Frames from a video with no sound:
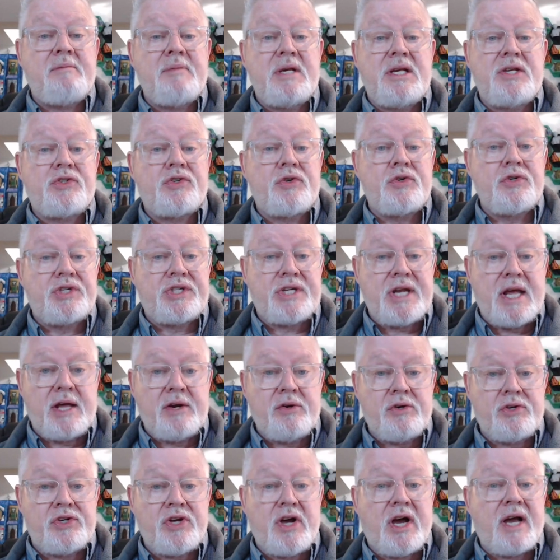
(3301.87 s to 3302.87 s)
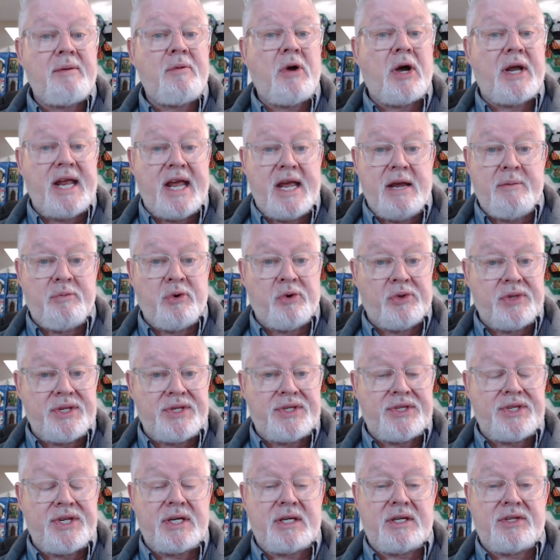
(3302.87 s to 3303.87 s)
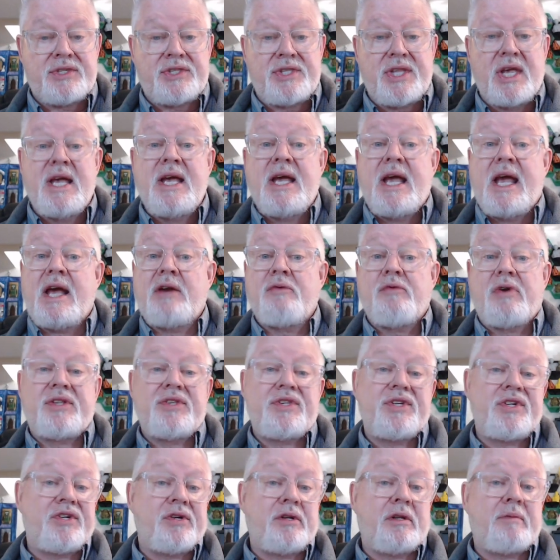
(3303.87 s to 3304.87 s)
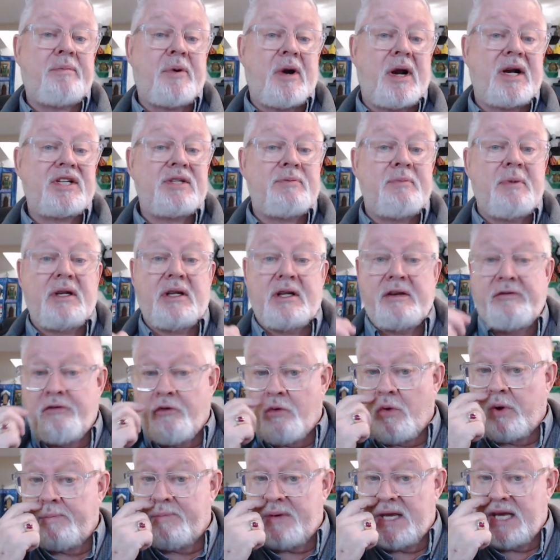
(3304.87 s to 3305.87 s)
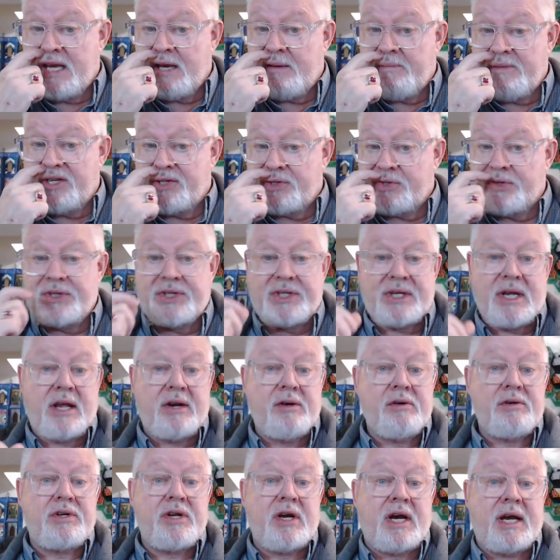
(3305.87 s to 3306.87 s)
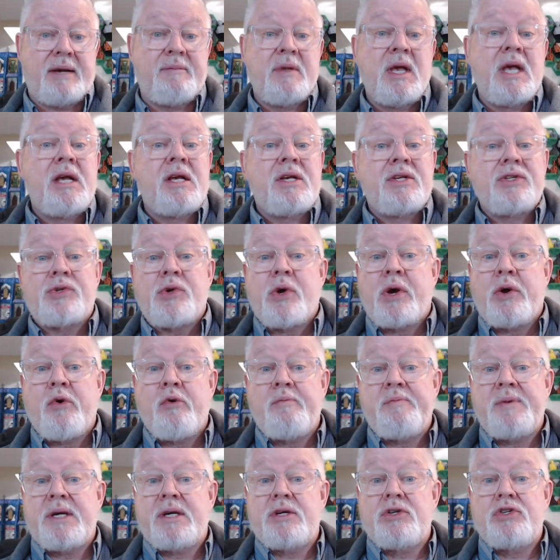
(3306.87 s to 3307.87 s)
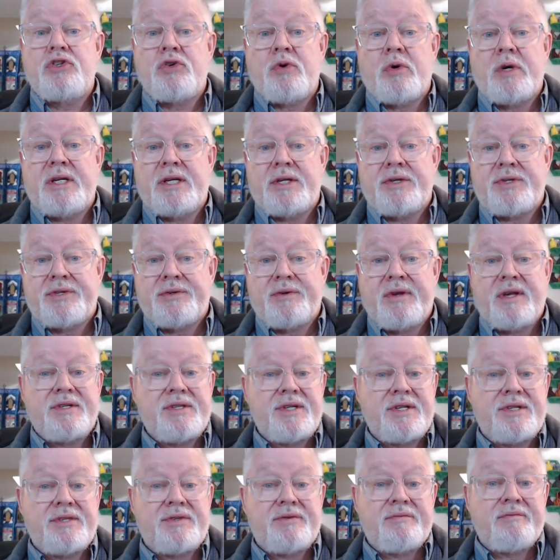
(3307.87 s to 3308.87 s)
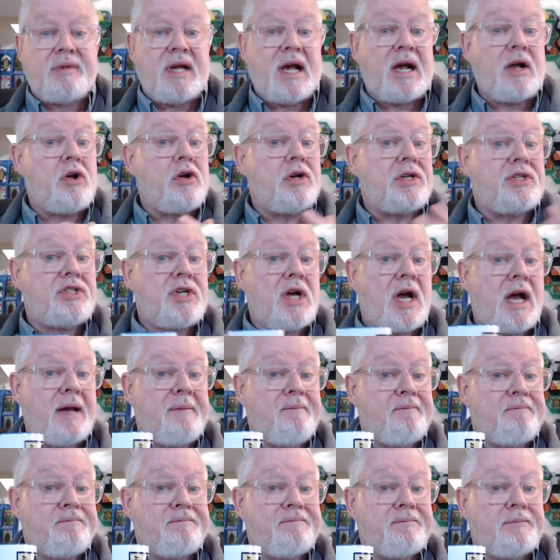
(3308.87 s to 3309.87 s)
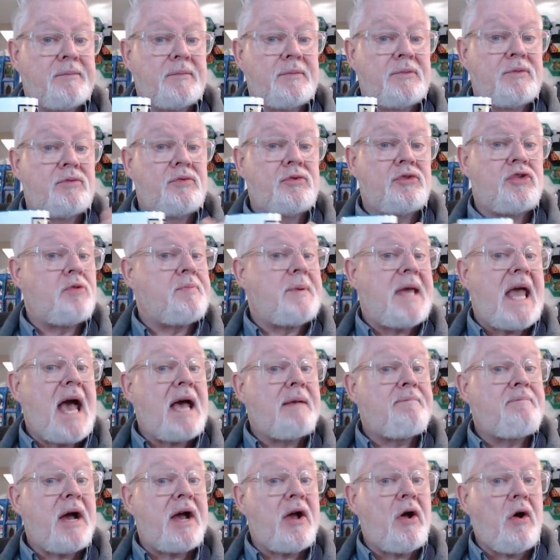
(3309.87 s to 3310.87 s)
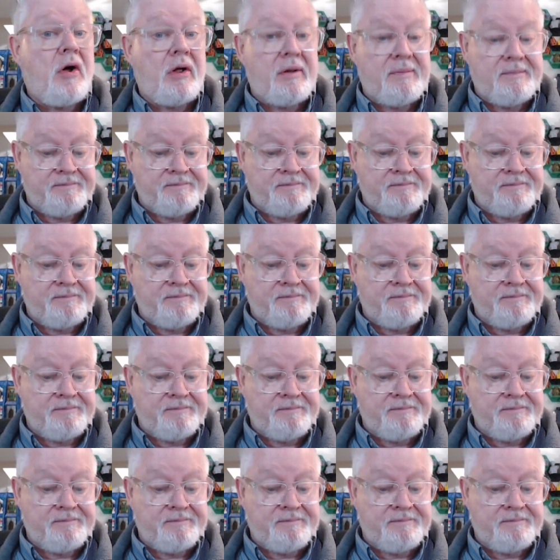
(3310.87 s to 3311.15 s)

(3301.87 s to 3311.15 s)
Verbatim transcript: Eastern Standard Time on April the 6th and runs until approximately 4 p.m. Eastern Standard Time. So I hope you can join us, because it's a good time to be had by all.